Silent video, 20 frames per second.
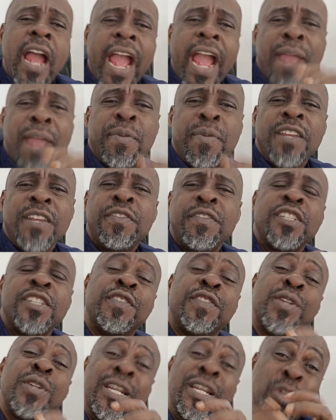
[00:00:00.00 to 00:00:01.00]
I believe this
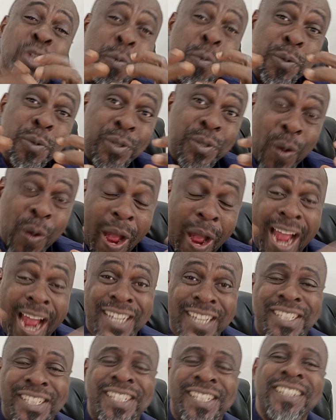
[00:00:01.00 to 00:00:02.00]
video has opened your
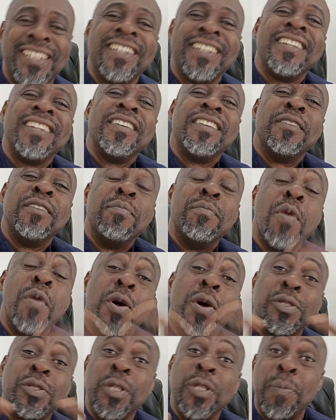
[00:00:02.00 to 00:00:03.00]
eyes
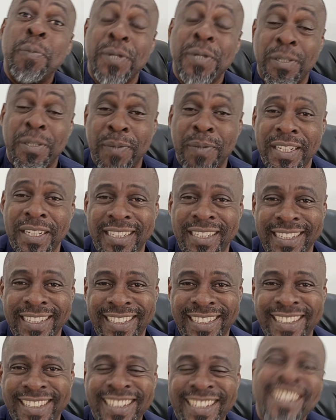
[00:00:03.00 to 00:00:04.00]
more to the
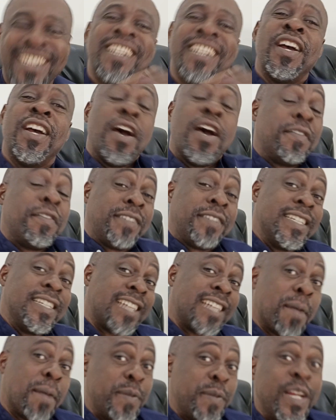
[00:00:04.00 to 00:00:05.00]
possibilities of things
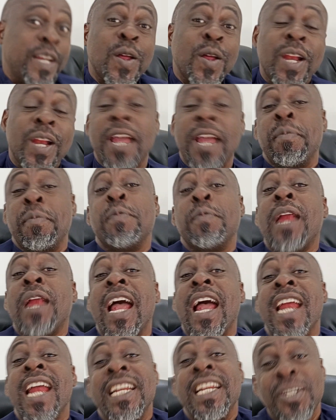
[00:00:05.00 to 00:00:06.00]
happening online. People
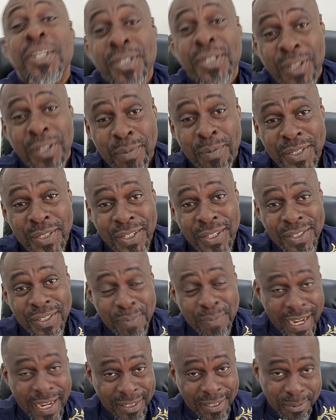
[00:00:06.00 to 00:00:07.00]
are earning those commissions,
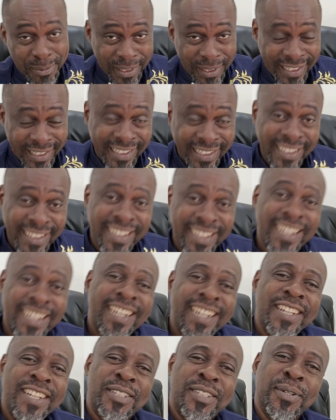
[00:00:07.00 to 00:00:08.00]
by the way.
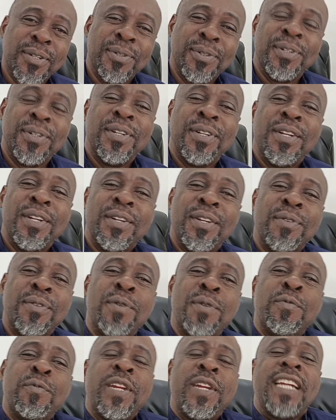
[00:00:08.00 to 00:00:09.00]
So
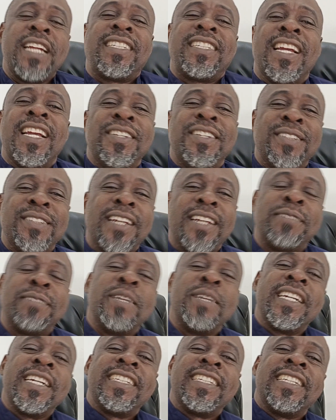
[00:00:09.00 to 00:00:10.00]
when I tell you that
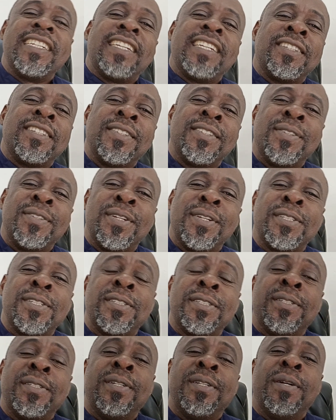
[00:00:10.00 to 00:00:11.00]
making
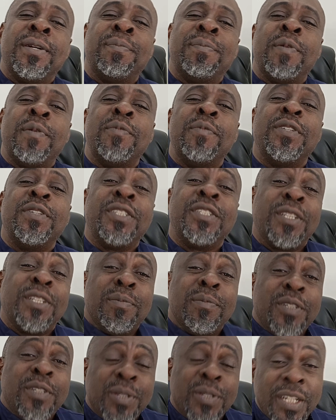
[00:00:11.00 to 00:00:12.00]
$10,000 per month is
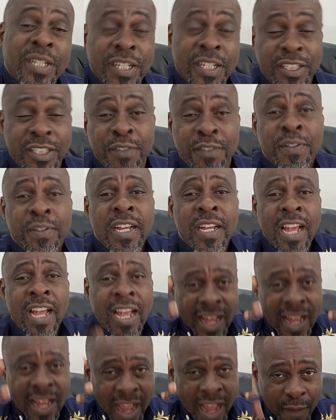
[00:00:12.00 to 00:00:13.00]
something you can achieve,
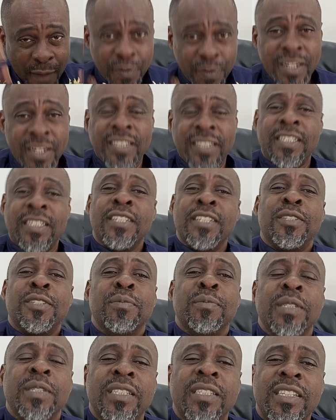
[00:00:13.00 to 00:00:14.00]
having listened to
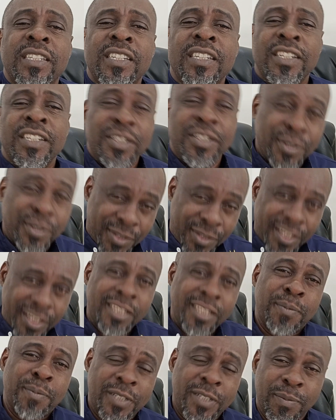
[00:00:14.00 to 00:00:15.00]
me, you see
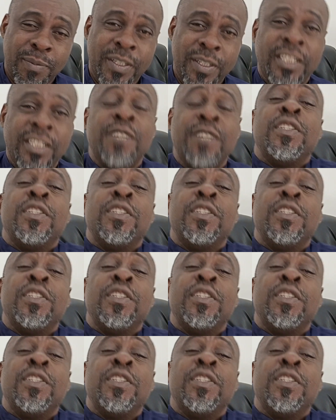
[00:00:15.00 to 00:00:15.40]
the possibility.